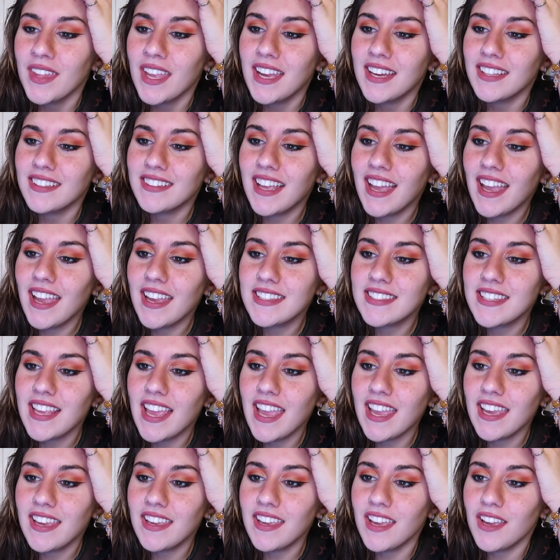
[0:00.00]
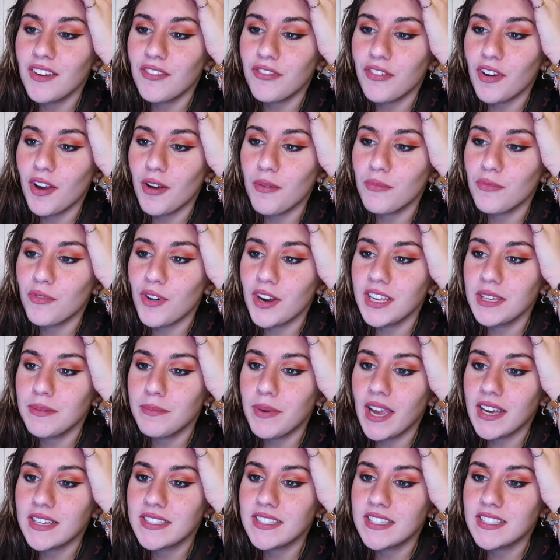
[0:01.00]
Legs aching from running
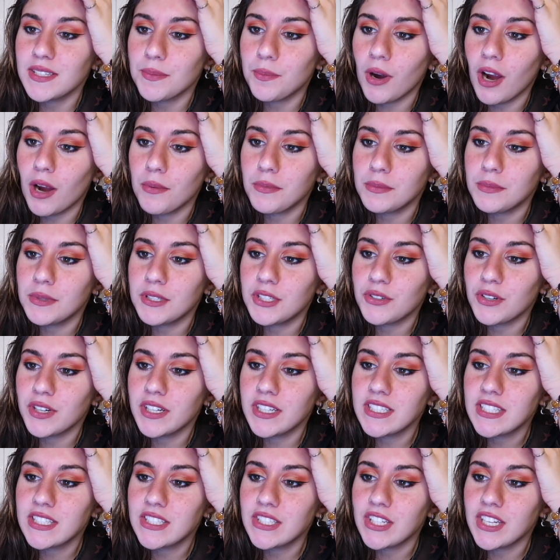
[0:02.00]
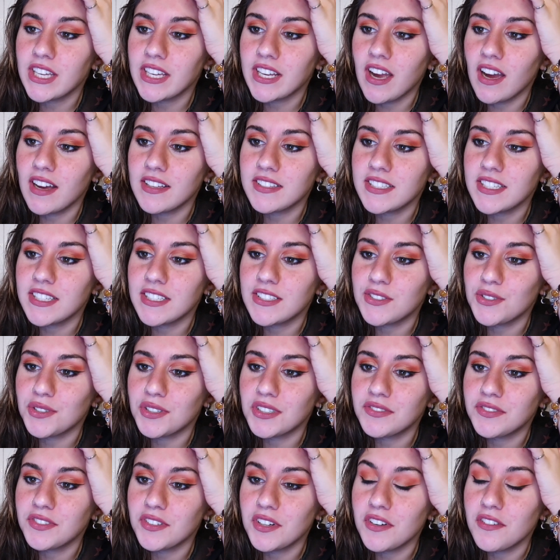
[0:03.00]
back to his apartment, Midoriya stood at Katsuki's
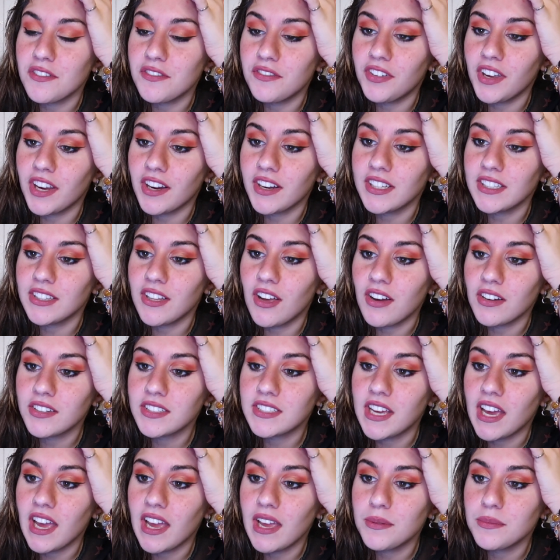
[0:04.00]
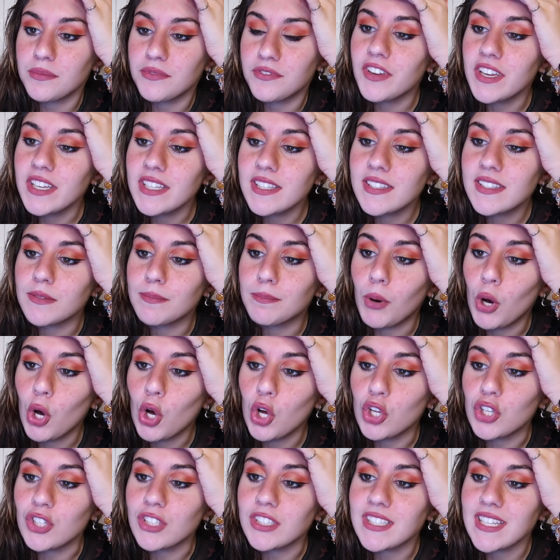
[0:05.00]
door for a very long time, fists
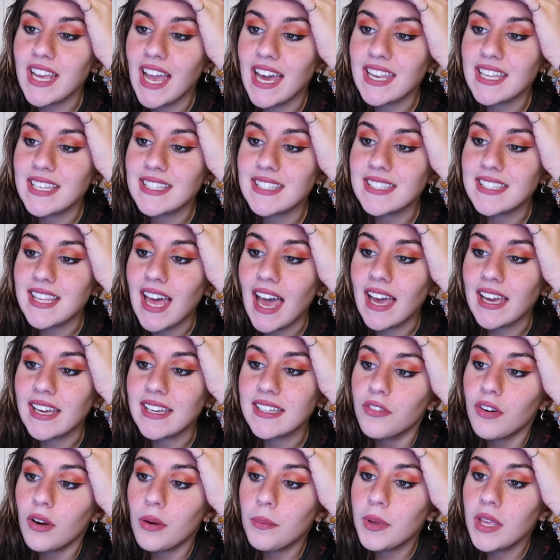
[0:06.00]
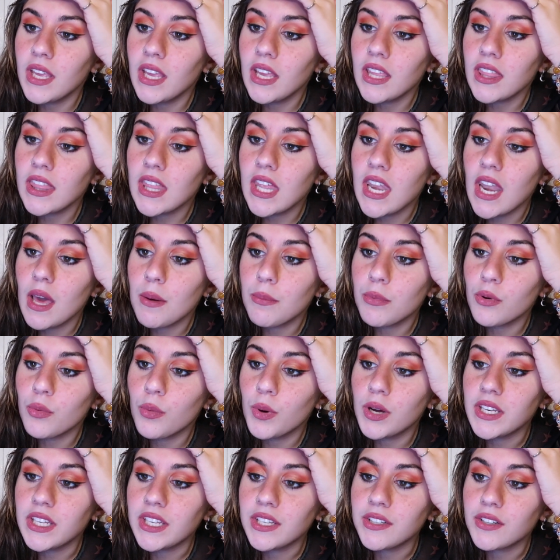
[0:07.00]
balled at his side. For being the
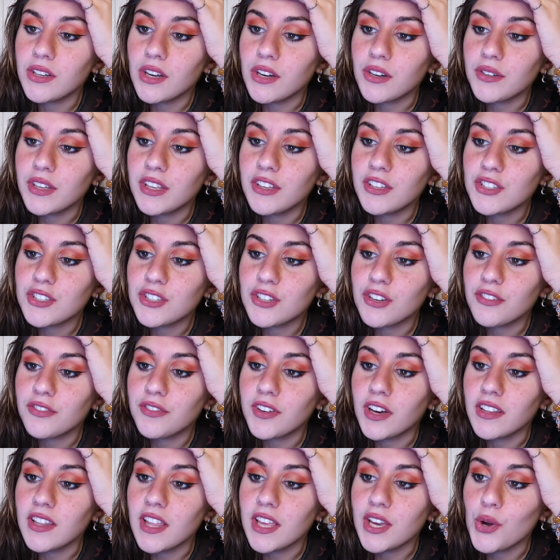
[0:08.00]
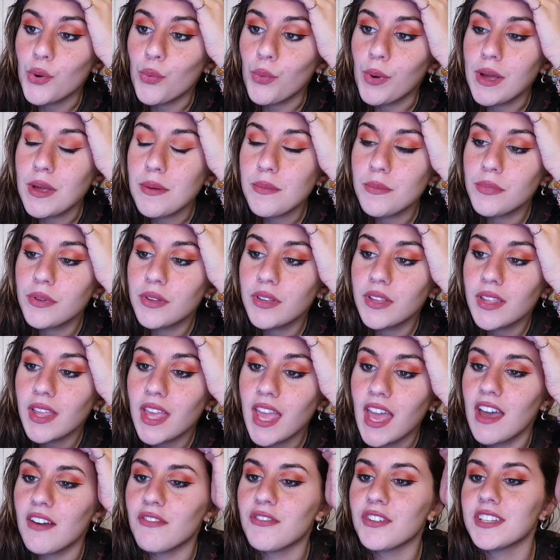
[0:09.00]
#1 hero, he sure felt like a wimp.
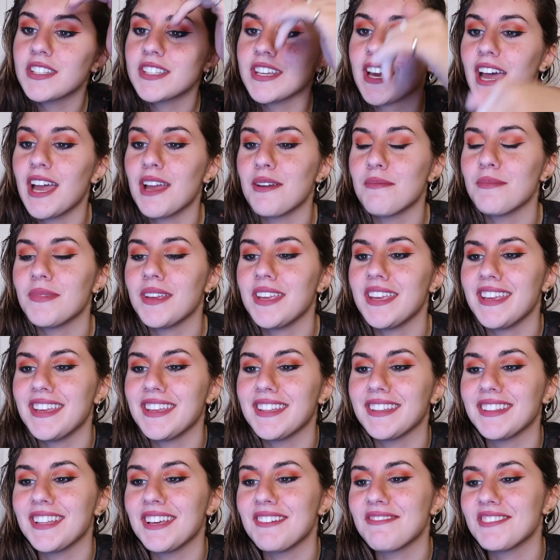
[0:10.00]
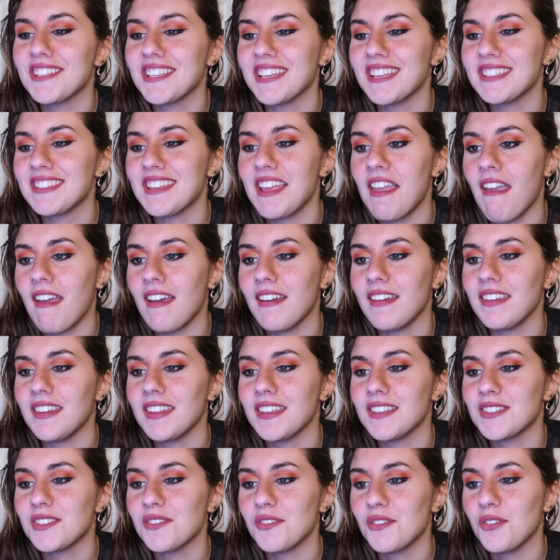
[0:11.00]
Every time he lifted his hand,
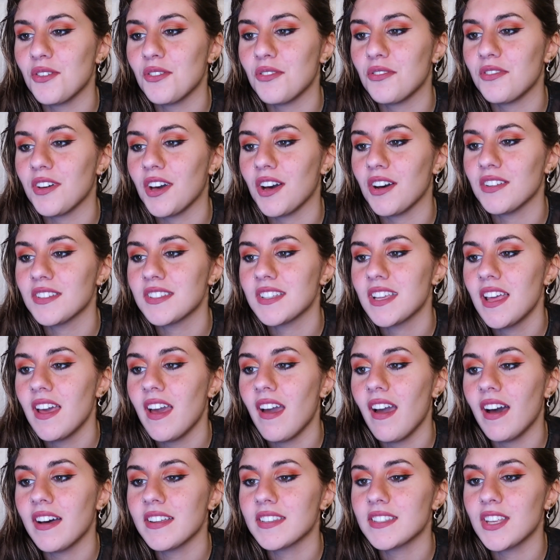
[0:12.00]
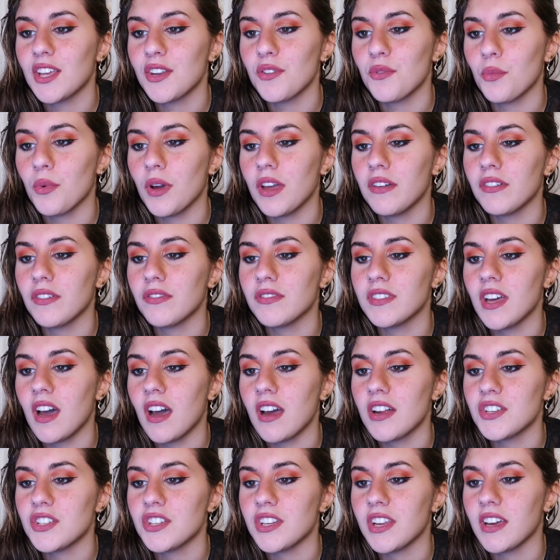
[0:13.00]
Izuku felt a sudden wave of
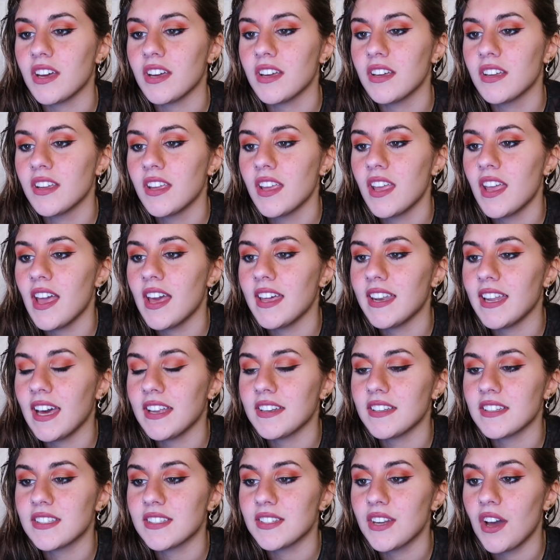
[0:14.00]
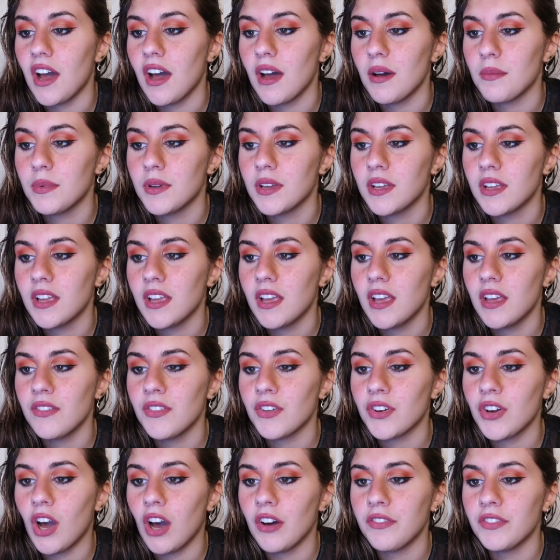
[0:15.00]
nausea and had to stop.
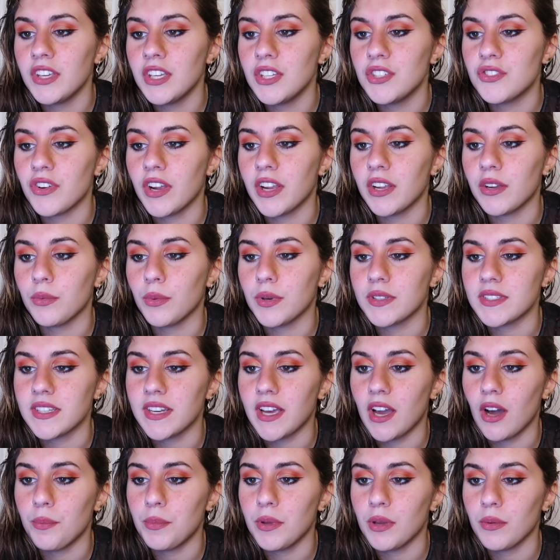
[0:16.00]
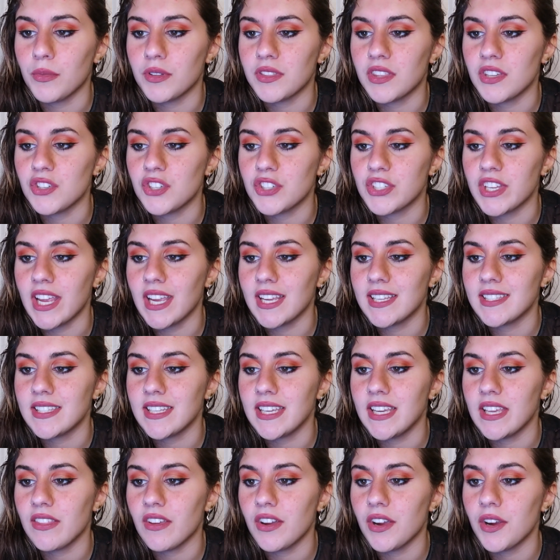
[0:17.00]
The coffee he drank wasn't helping with his shakes
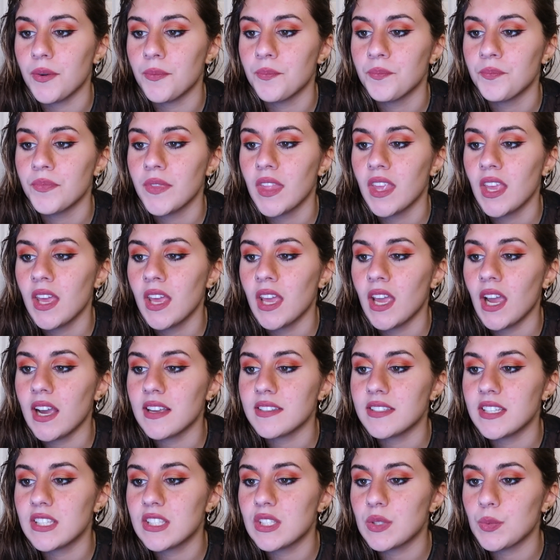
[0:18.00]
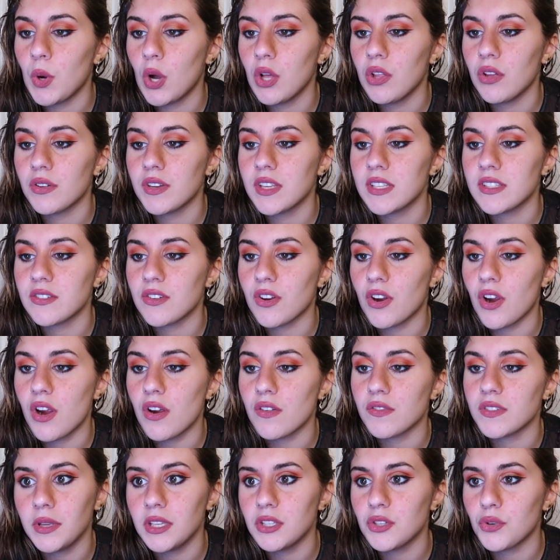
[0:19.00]
either. As he swallowed his
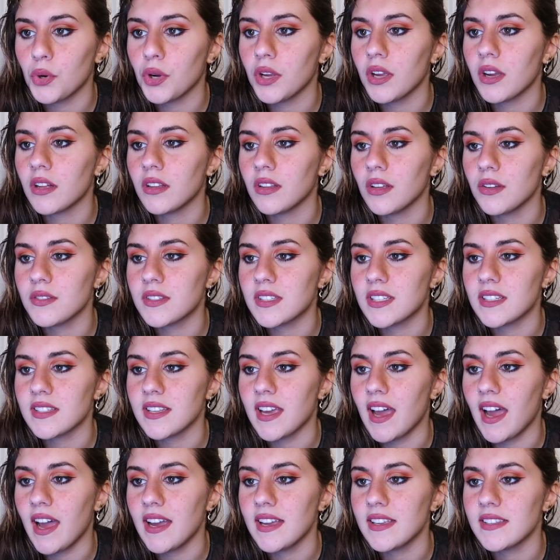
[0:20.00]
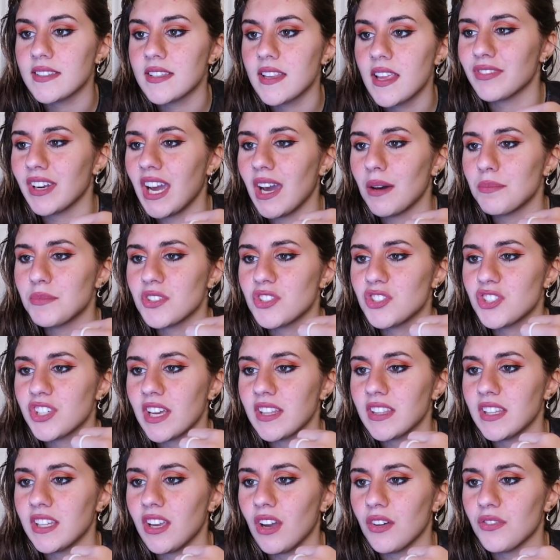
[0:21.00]
nerves, Midoriya closed his eyes, rapped
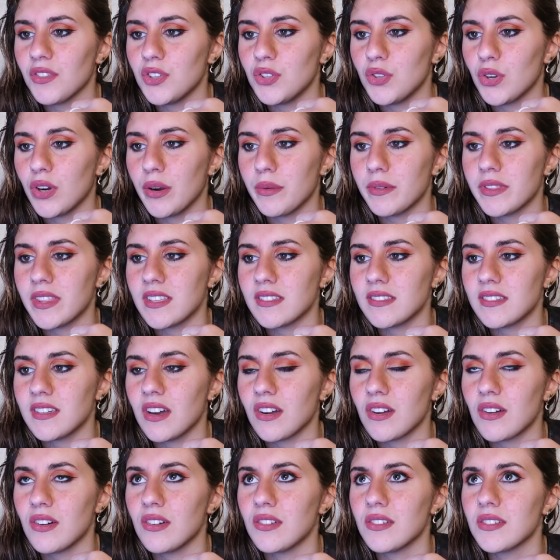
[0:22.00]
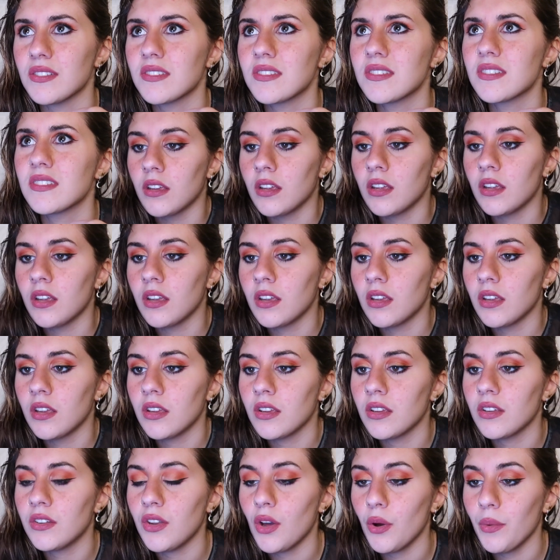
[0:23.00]
gently on the door with his knuckles.
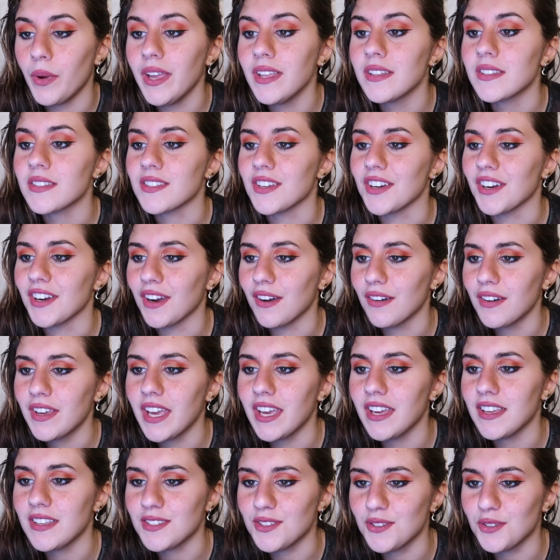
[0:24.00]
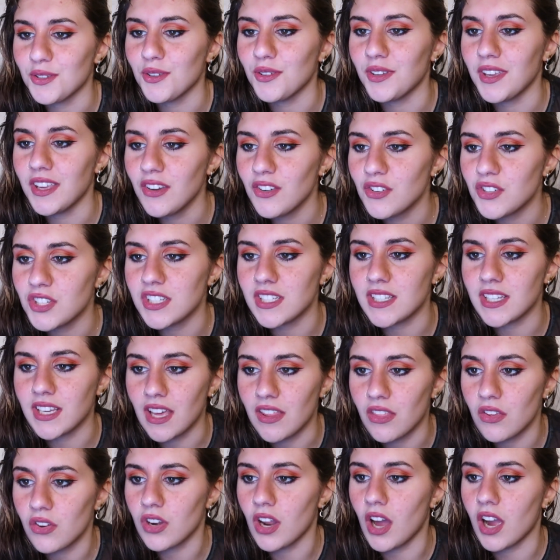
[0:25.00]
No answer. Okay, Izuku, get your shit
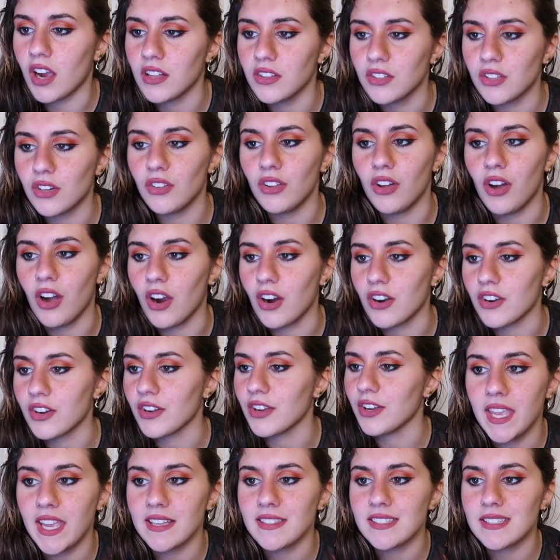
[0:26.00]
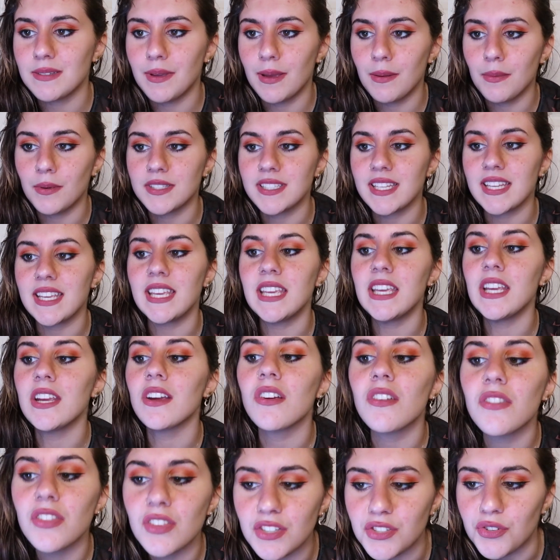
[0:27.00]
together, knock a little harder. He has to be able to
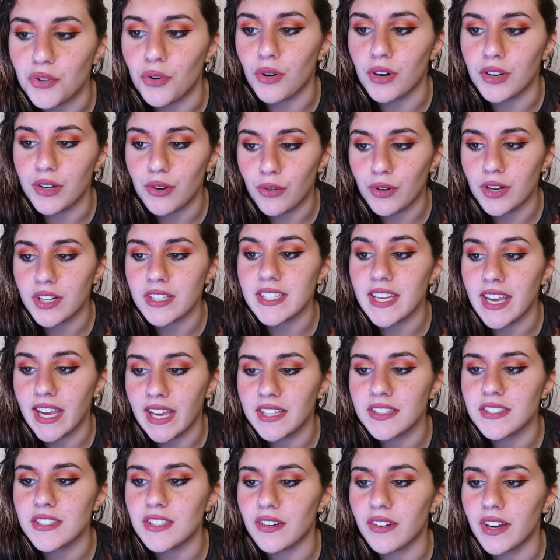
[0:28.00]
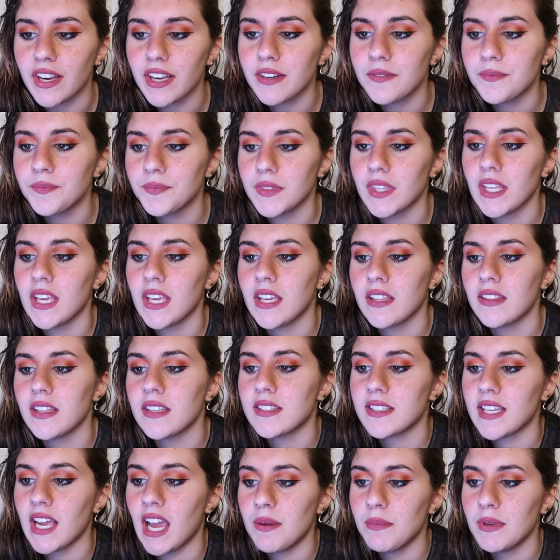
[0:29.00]
hear the door in order to answer it.
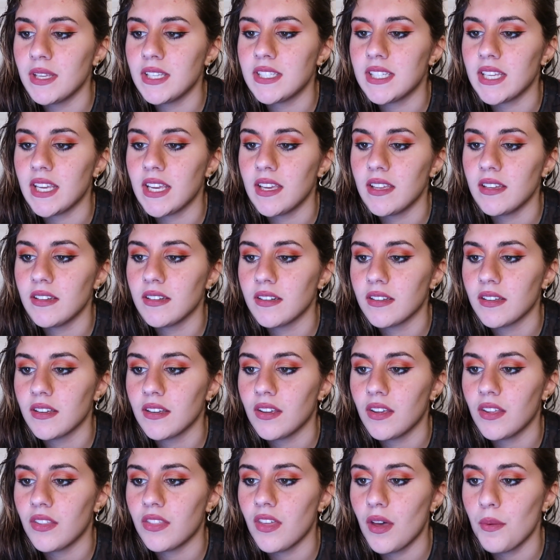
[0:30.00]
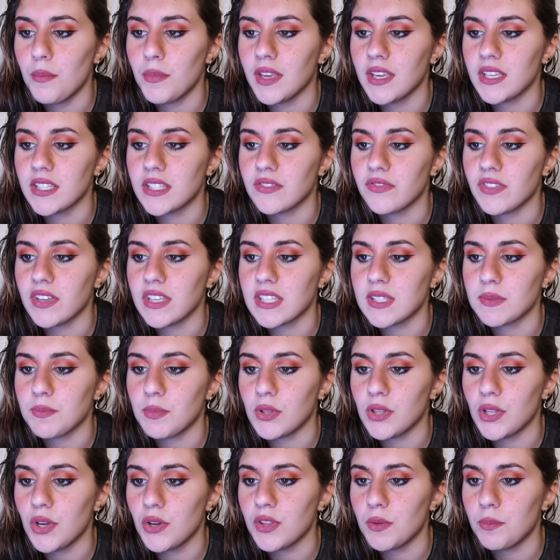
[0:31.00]
This time he did, thumping his fists
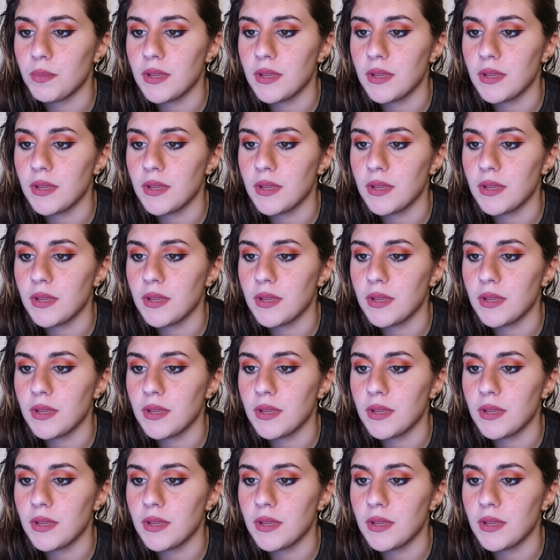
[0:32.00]
below the